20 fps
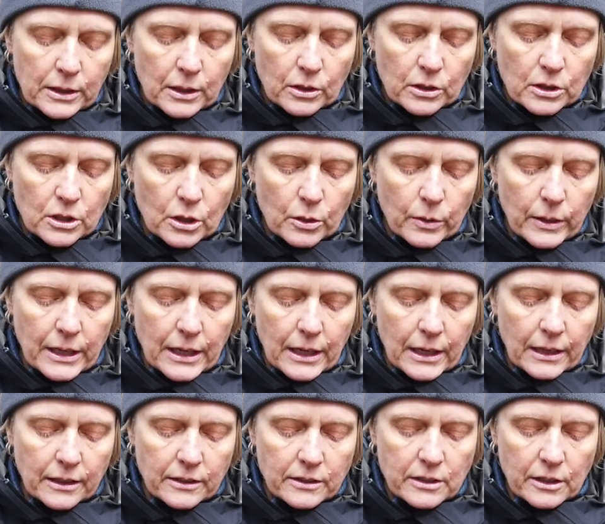they're doing
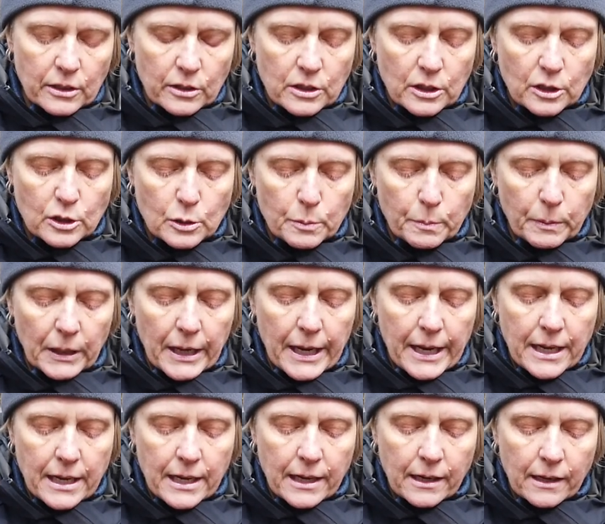is they're
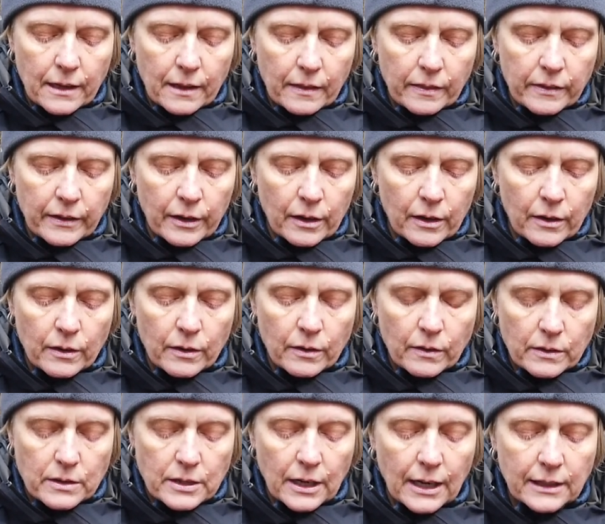displaying their
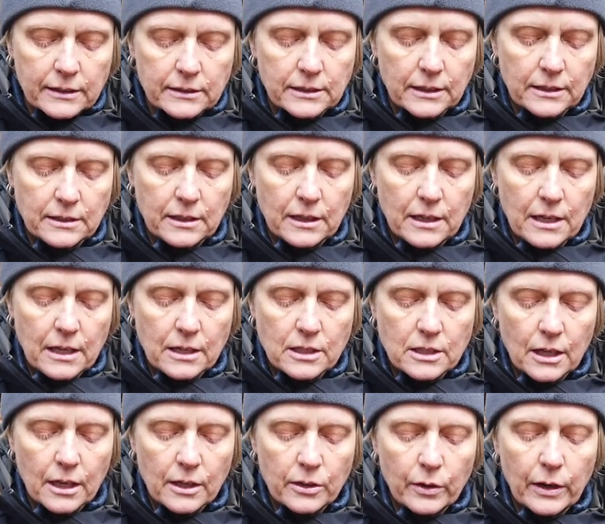toxicity
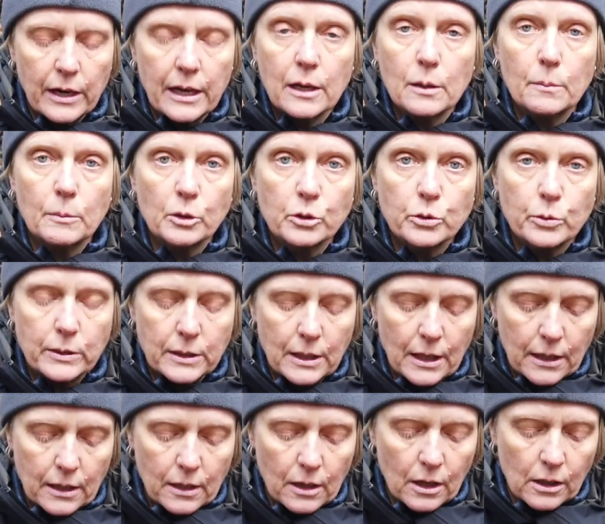to other animals with
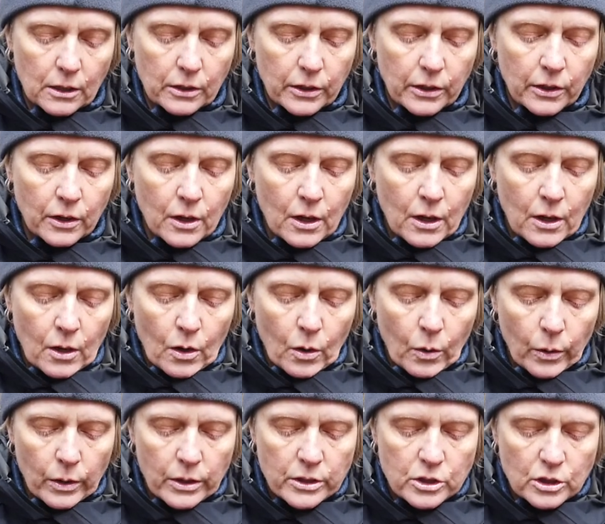that color.
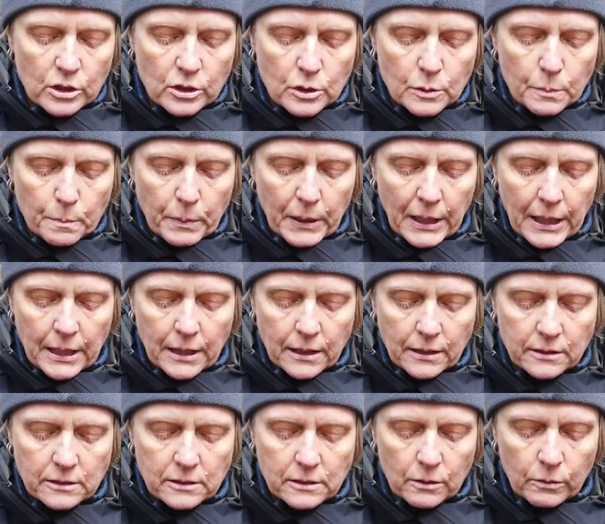Oranges,
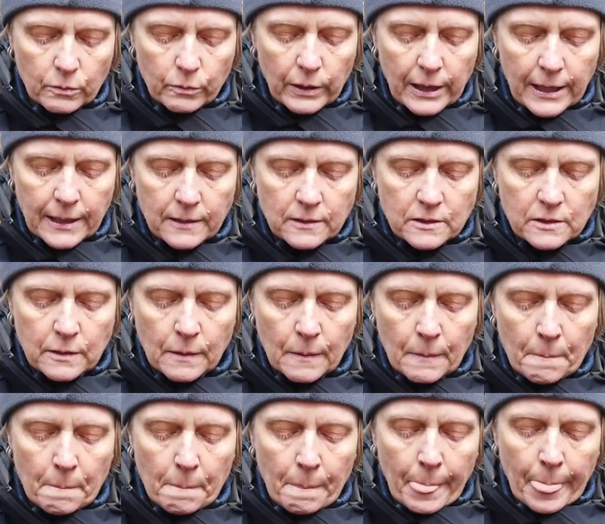pinks, reds
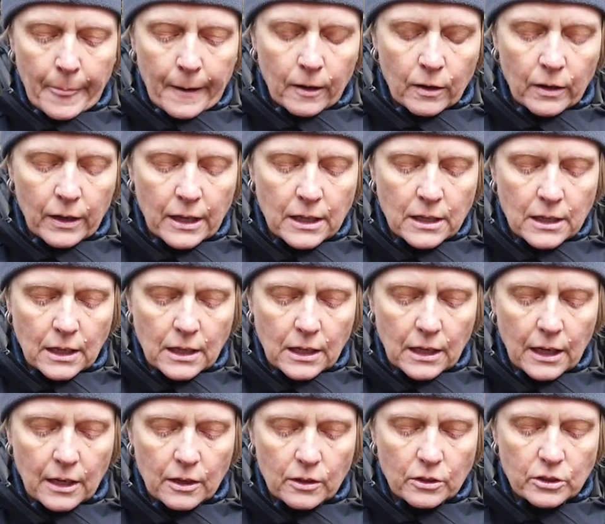are
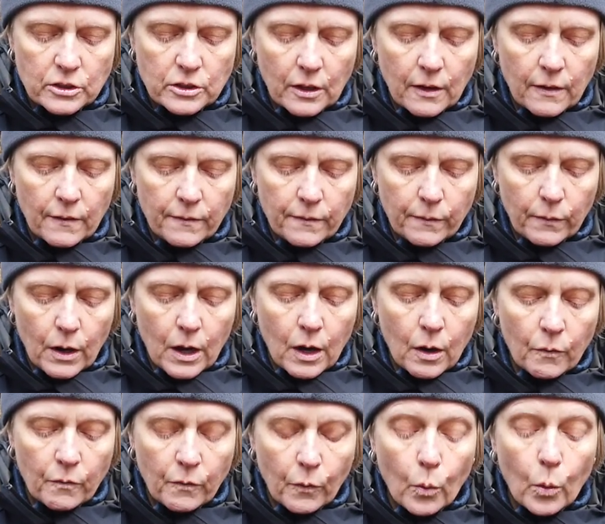indicators of
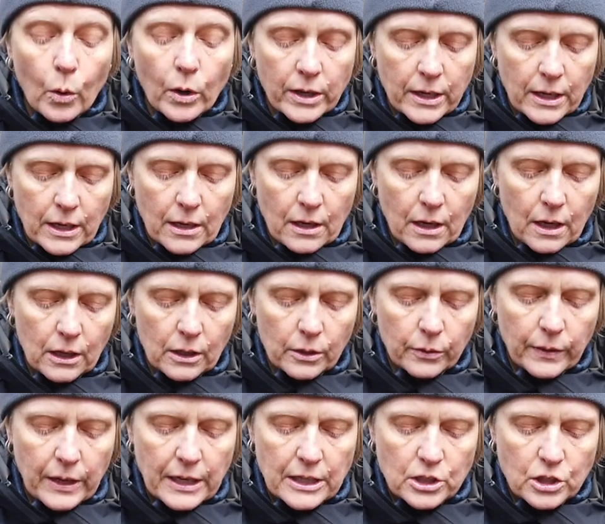warning
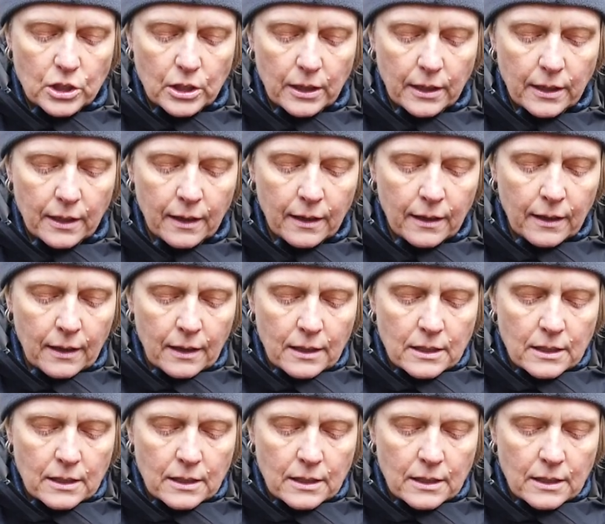coloration.